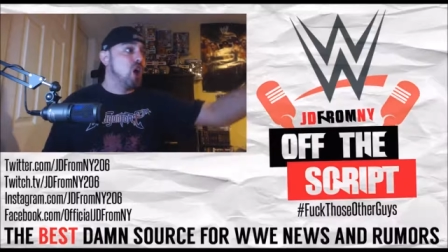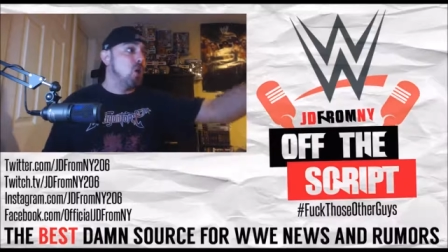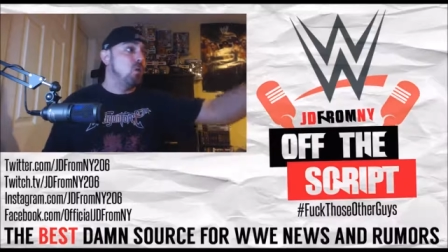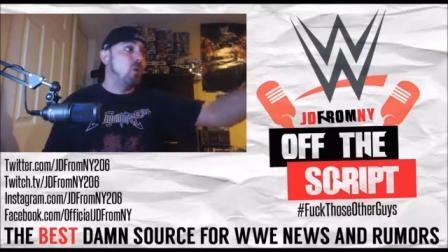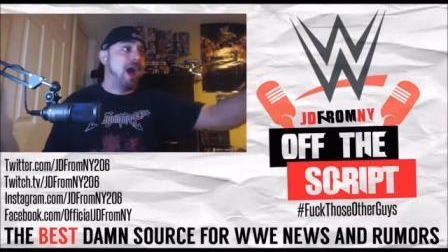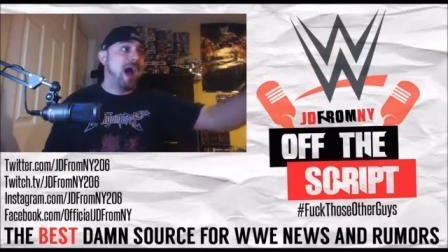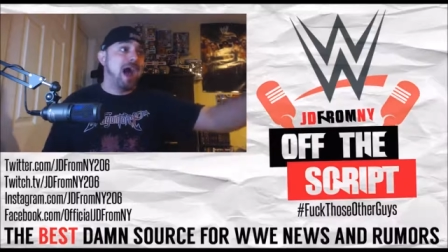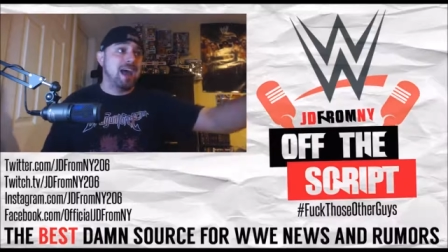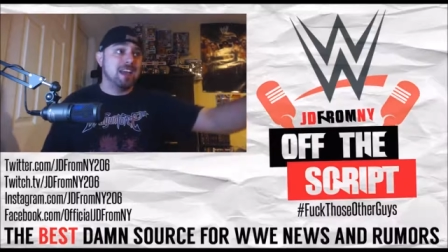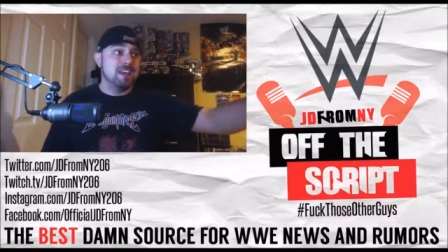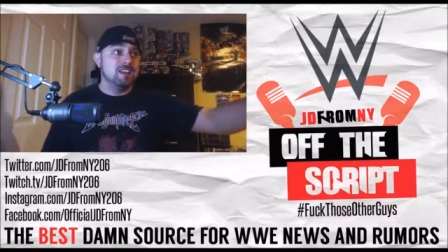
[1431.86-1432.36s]

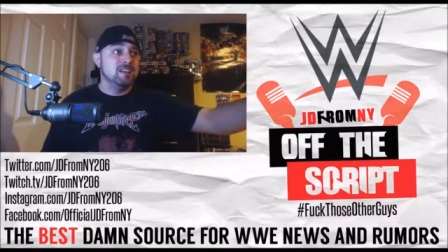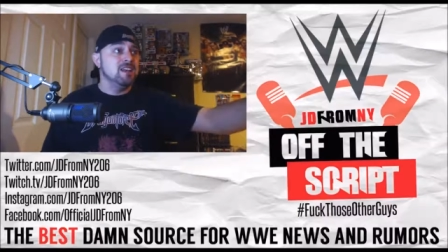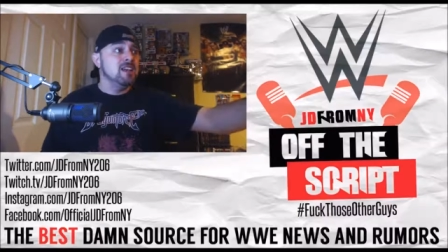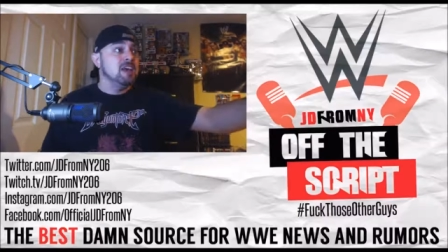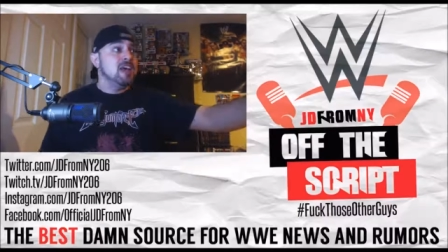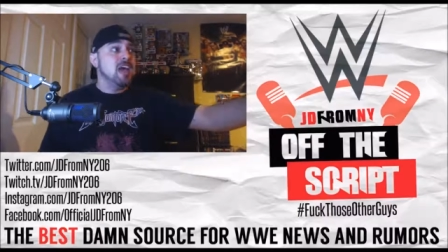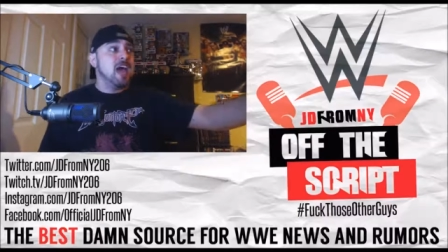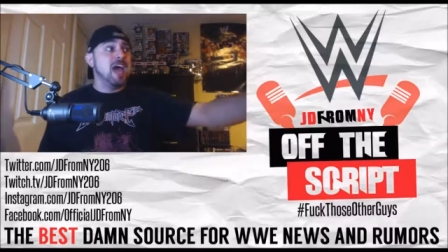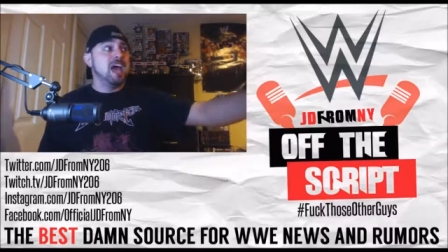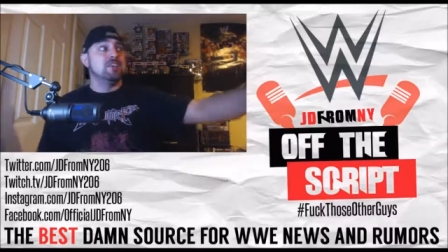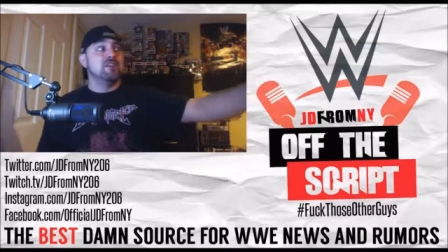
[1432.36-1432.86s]
go at it
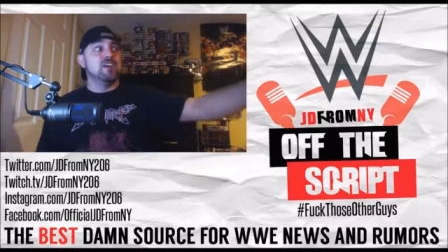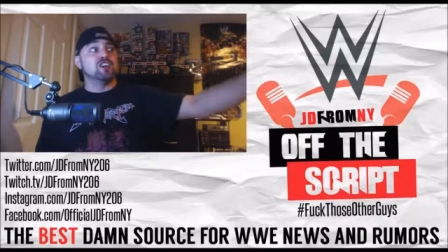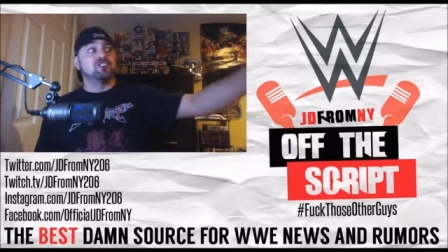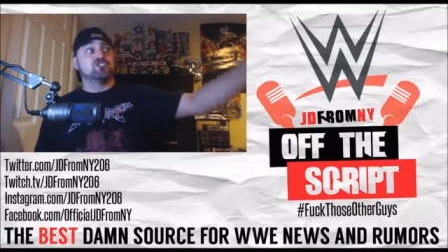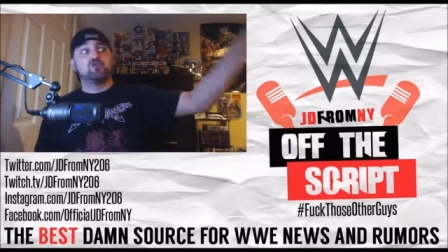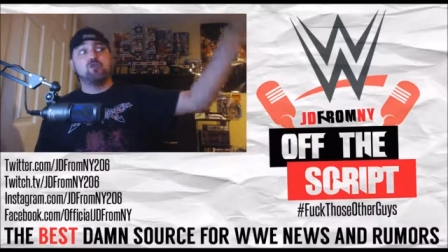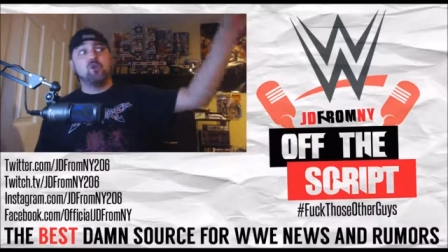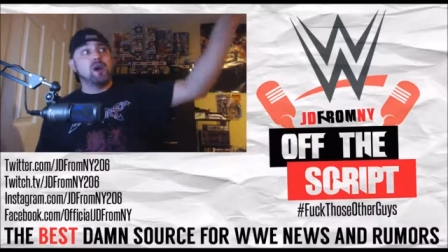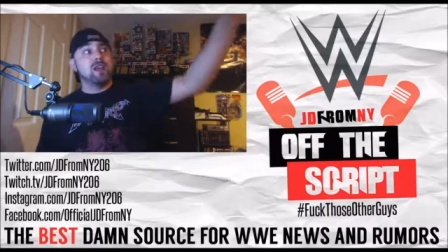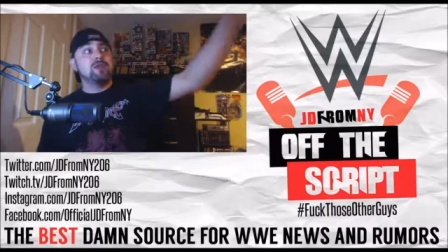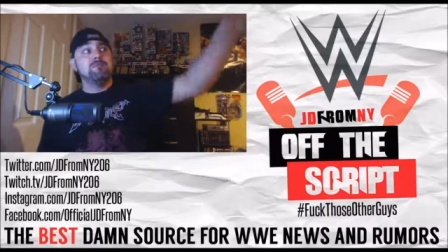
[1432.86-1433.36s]
and they're
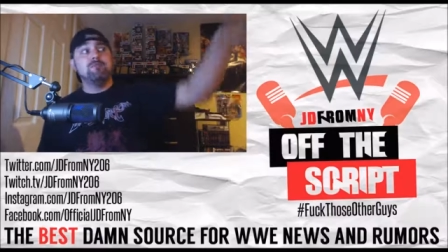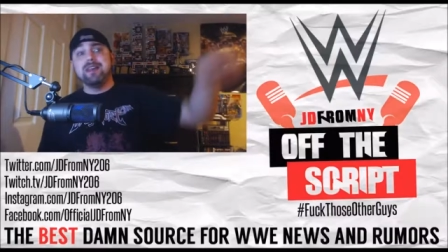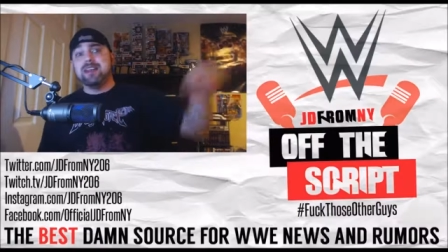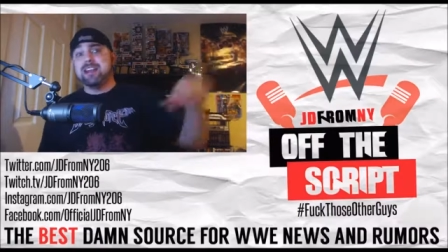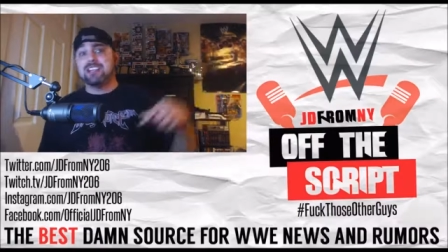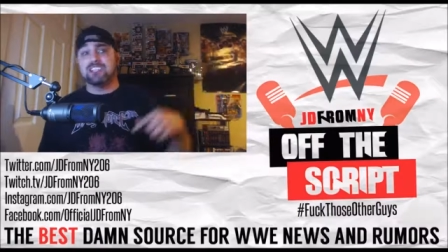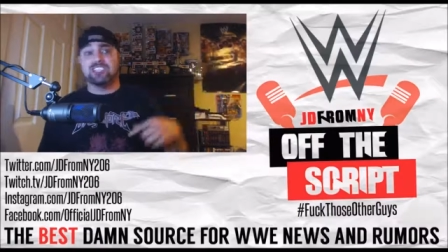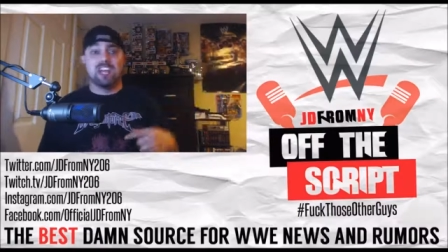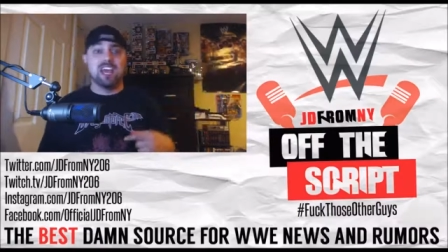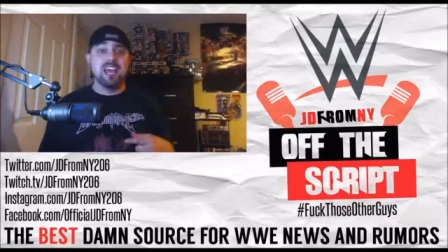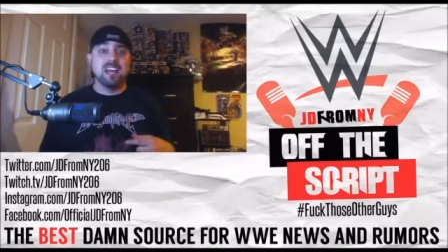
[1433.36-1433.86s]
20
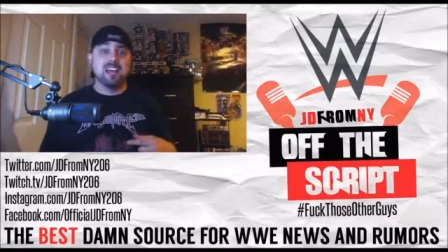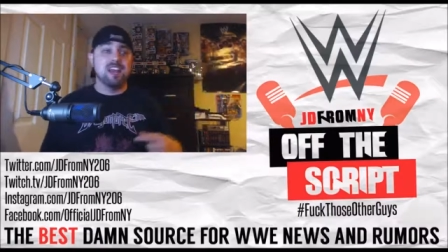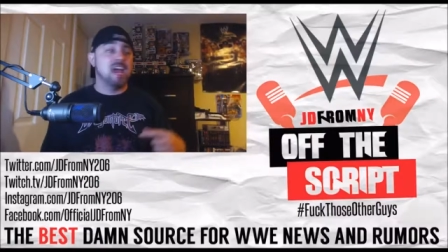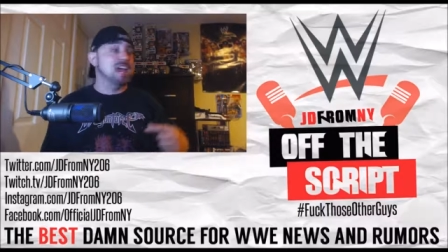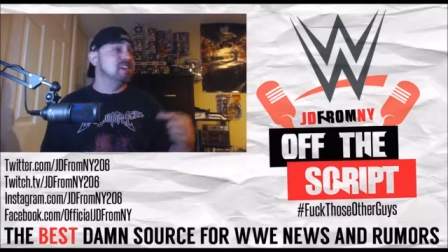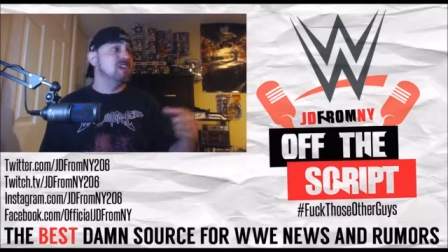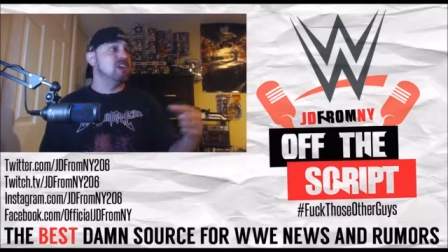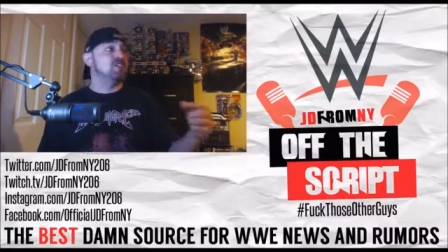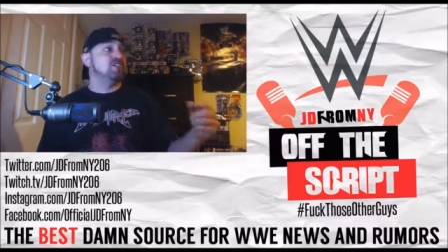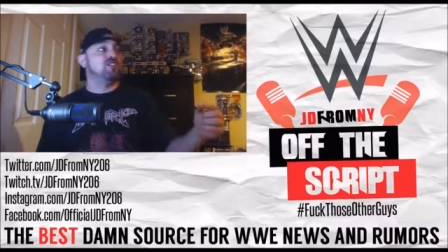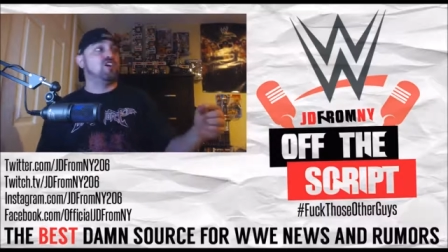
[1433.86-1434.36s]
minutes in
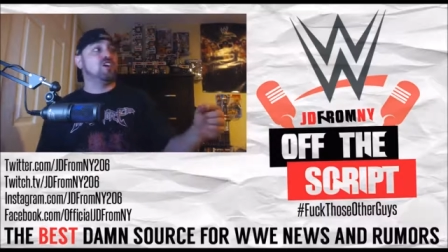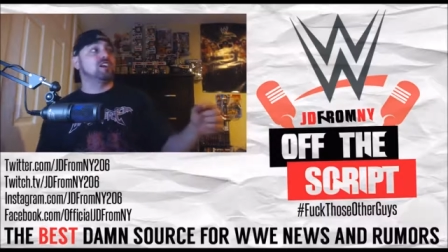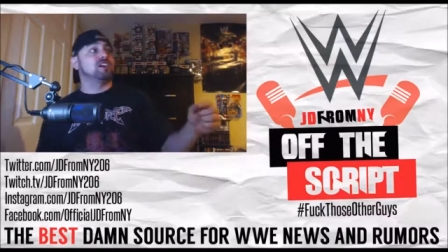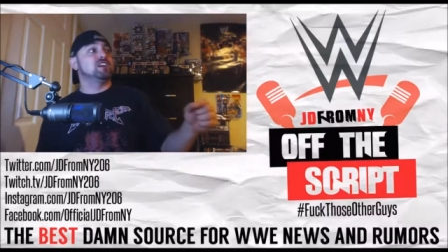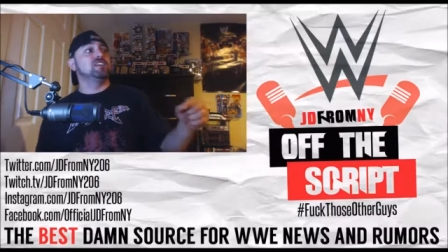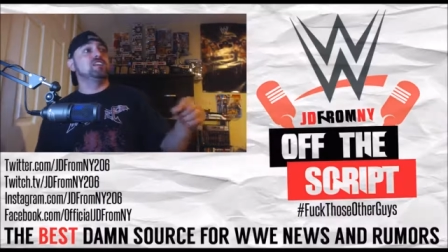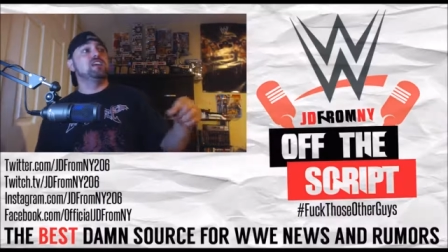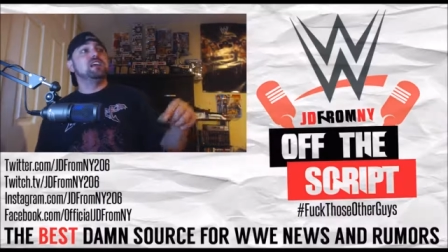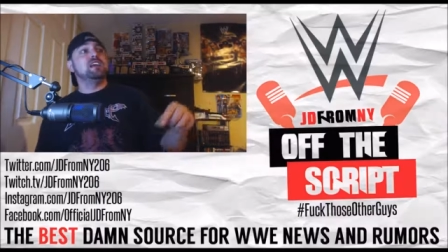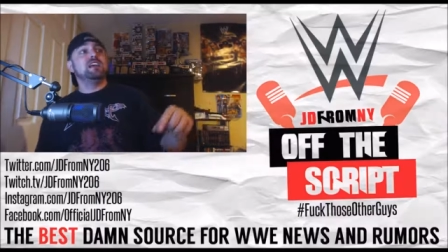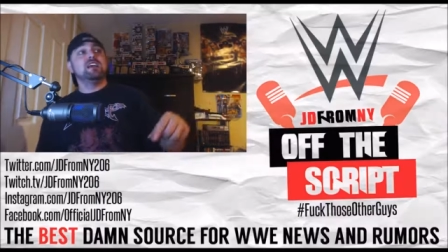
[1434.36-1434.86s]
and they're
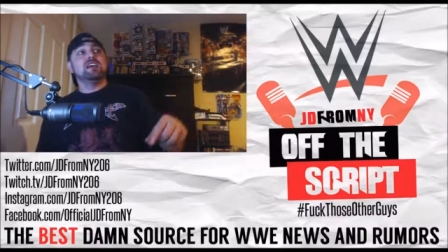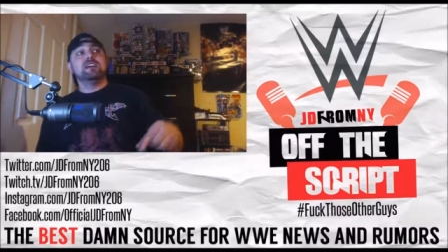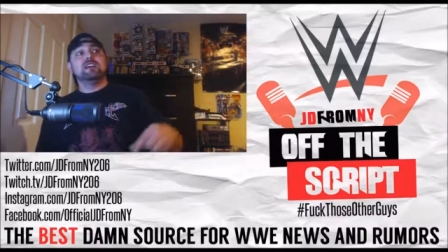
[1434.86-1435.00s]
fucking